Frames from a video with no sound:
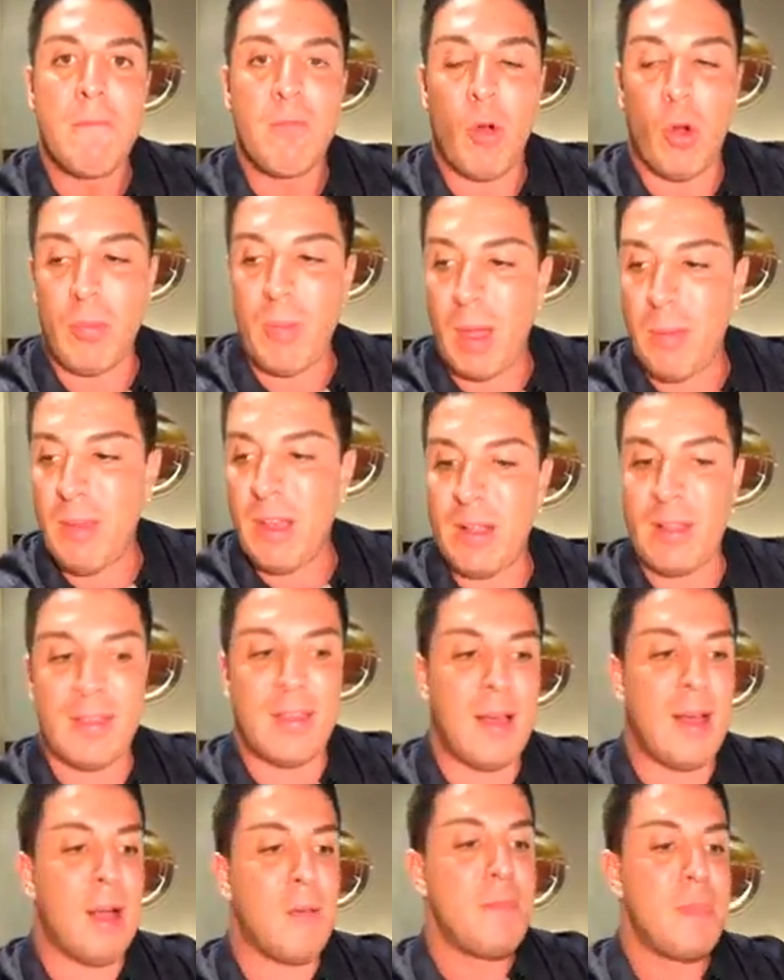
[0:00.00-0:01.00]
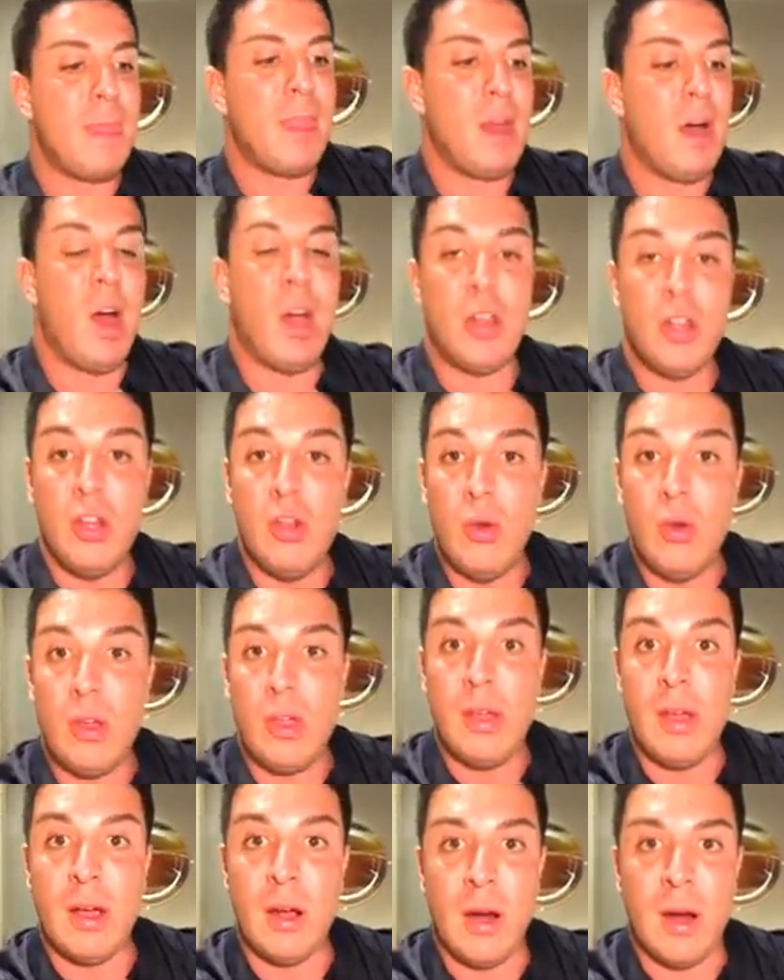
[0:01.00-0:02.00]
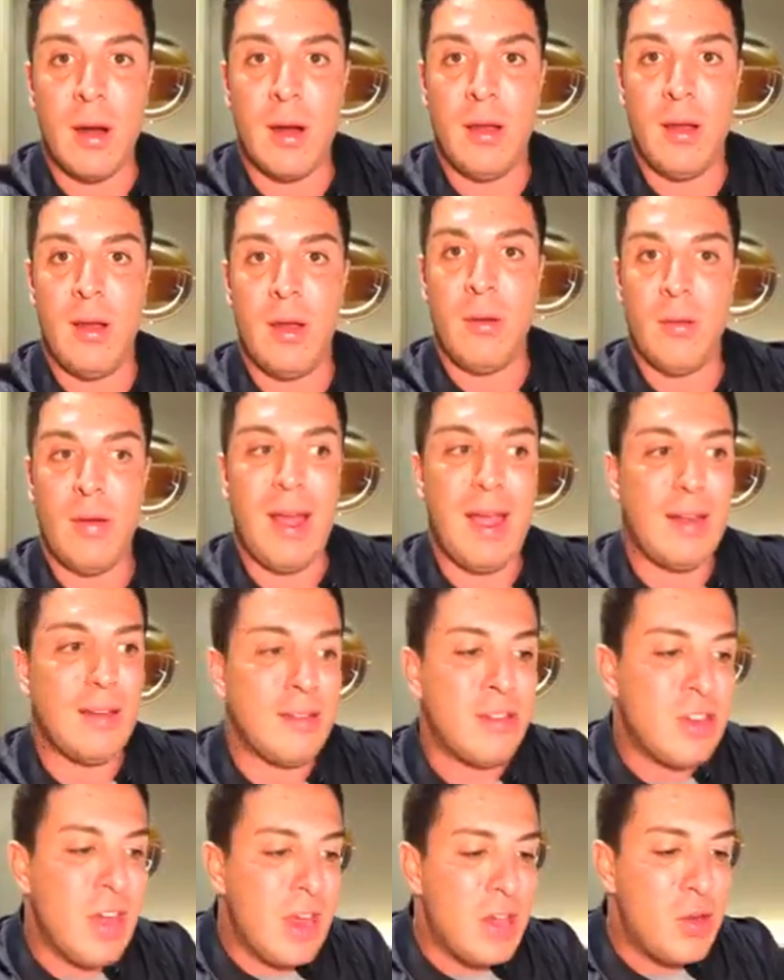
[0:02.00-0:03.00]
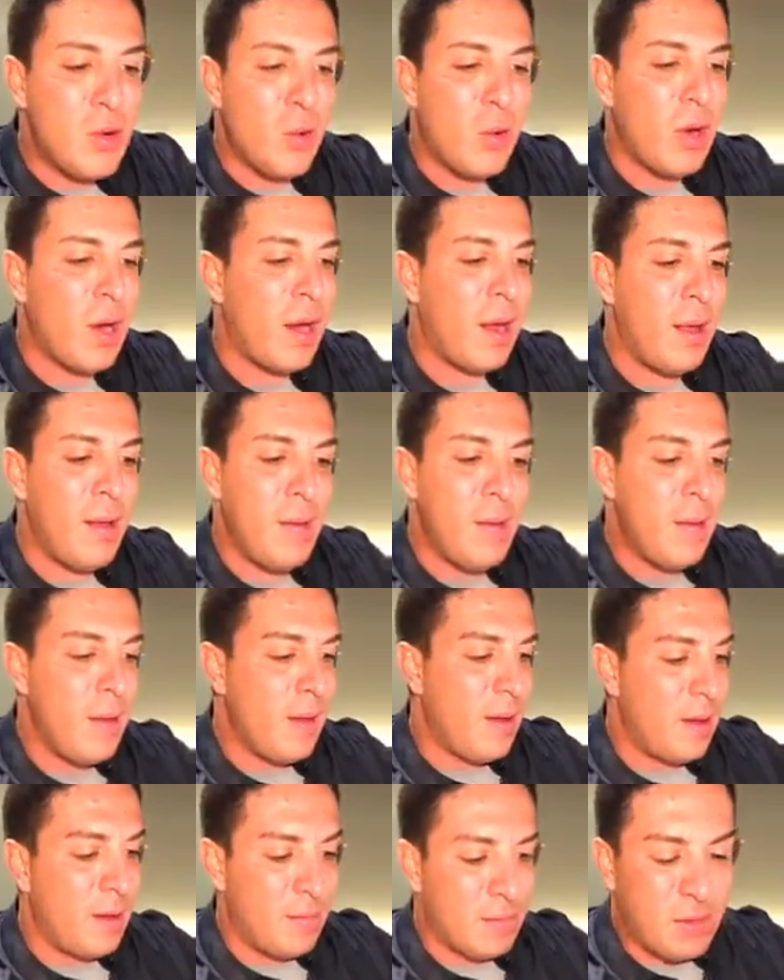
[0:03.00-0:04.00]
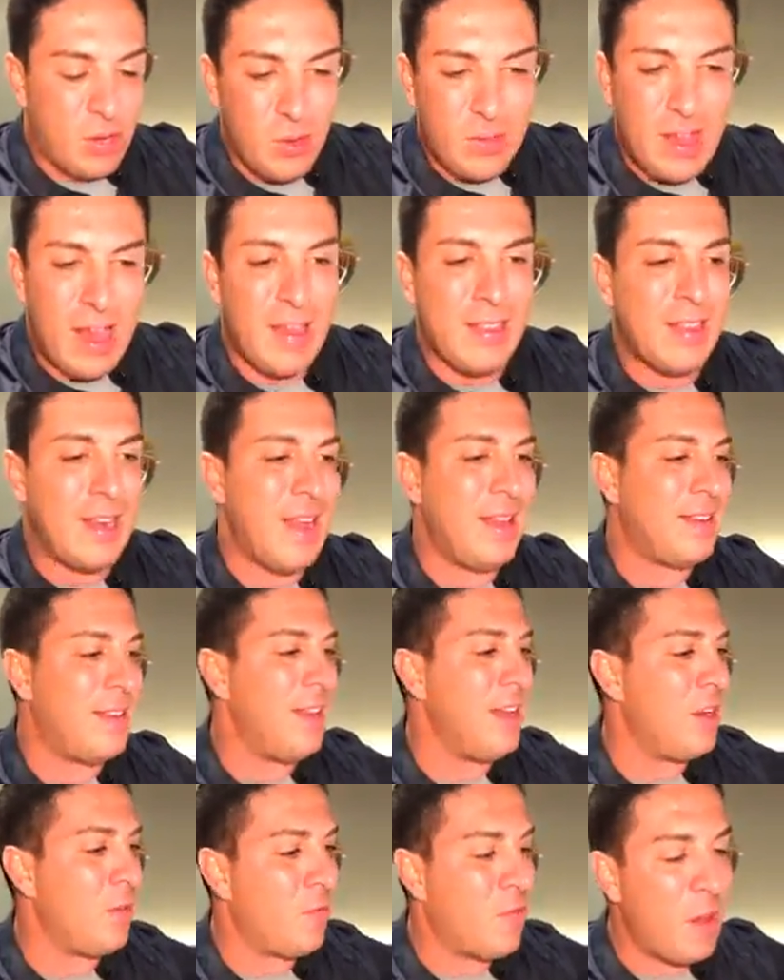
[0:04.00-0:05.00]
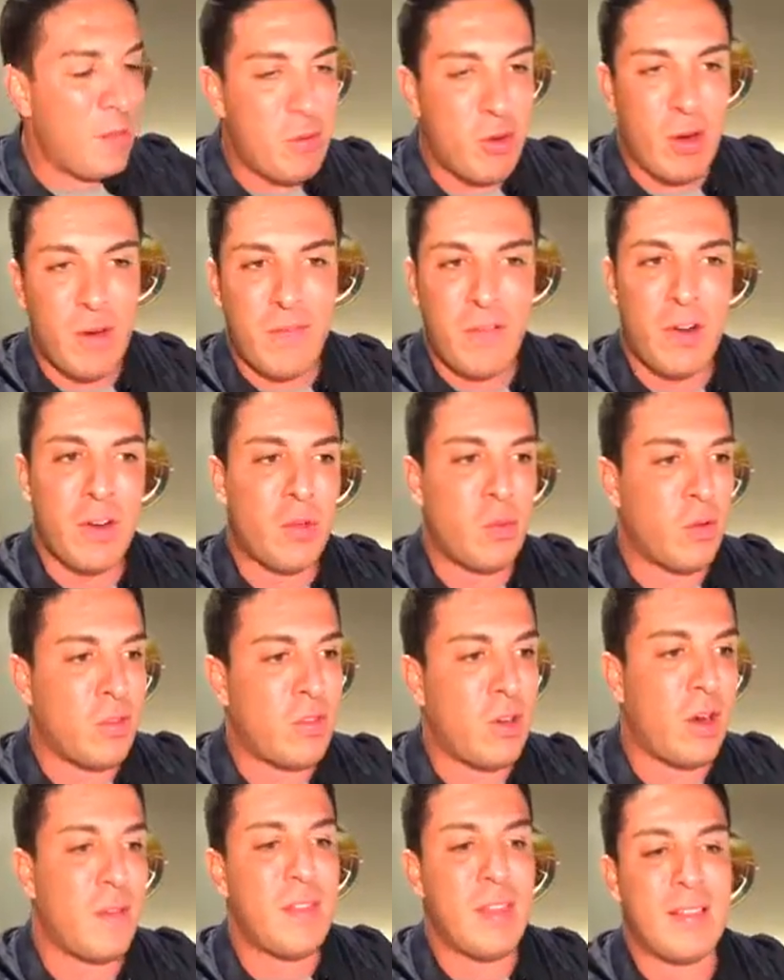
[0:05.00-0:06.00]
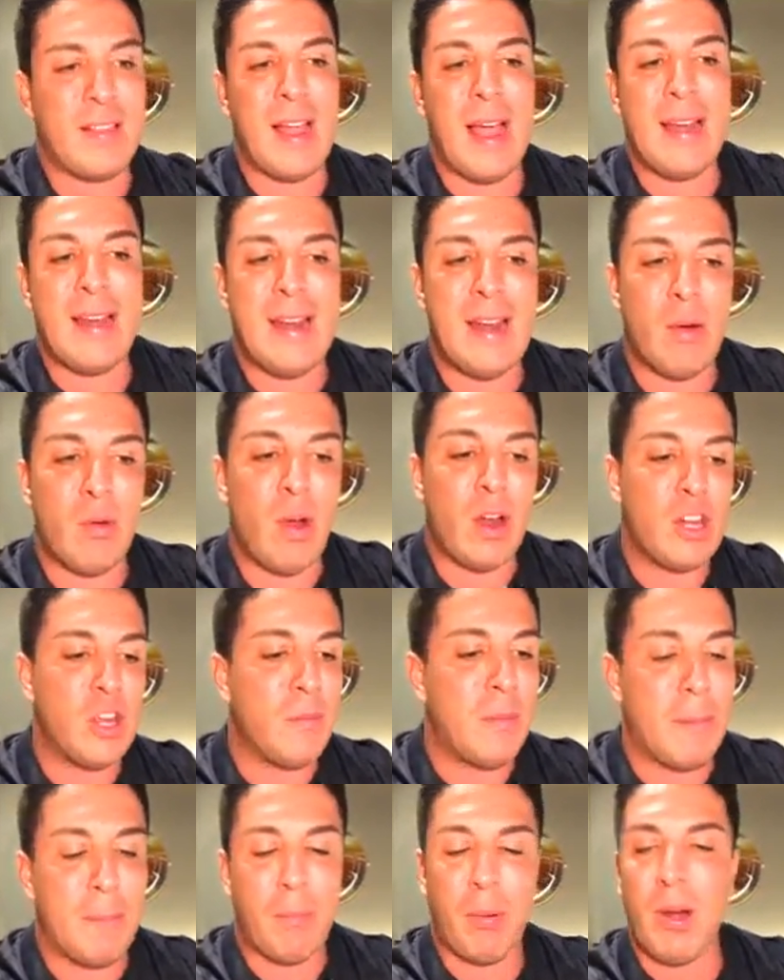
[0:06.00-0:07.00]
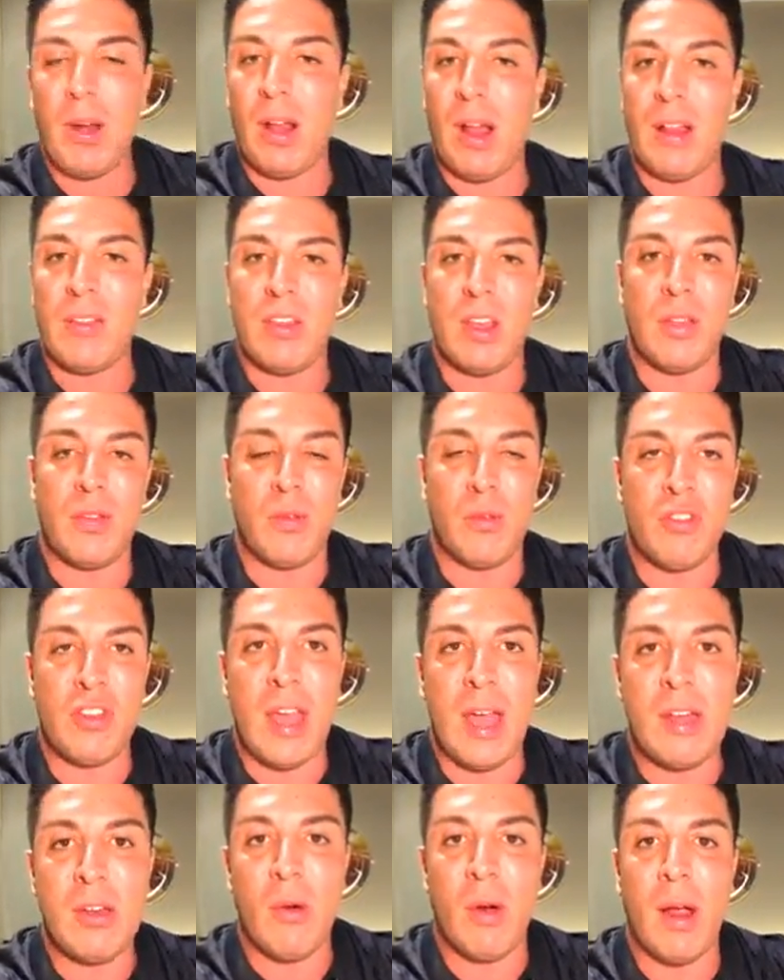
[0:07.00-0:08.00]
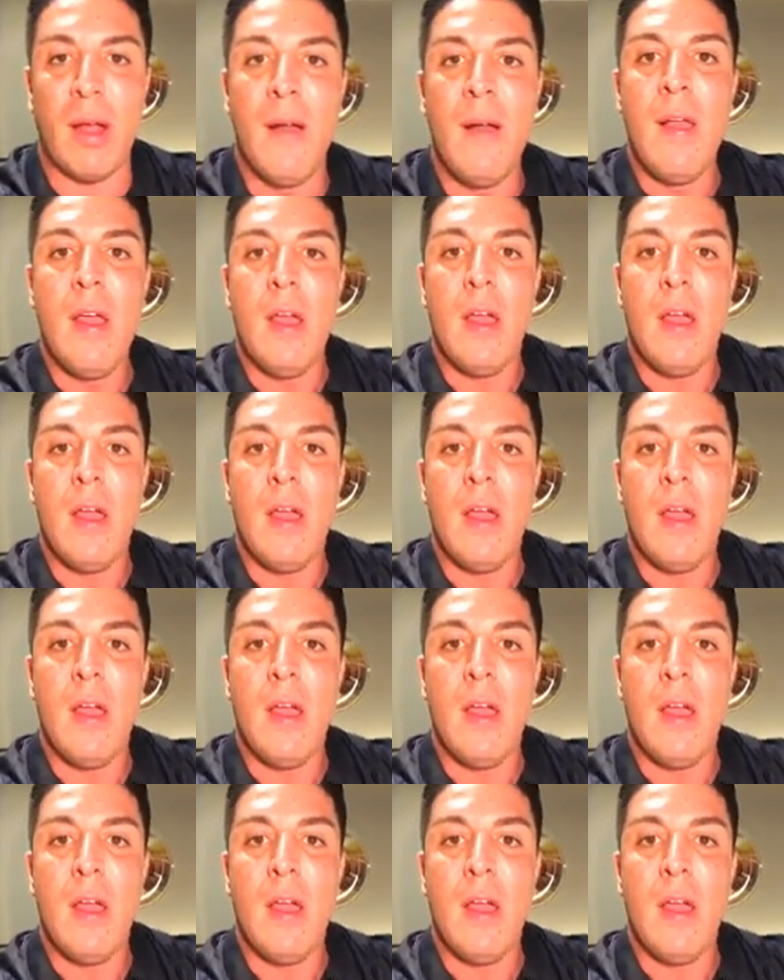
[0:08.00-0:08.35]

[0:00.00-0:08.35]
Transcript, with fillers: Or maybe it's a, a new year, right? January 2018, February 1st, we're starting this 90 day run. You've been pre-launching through January.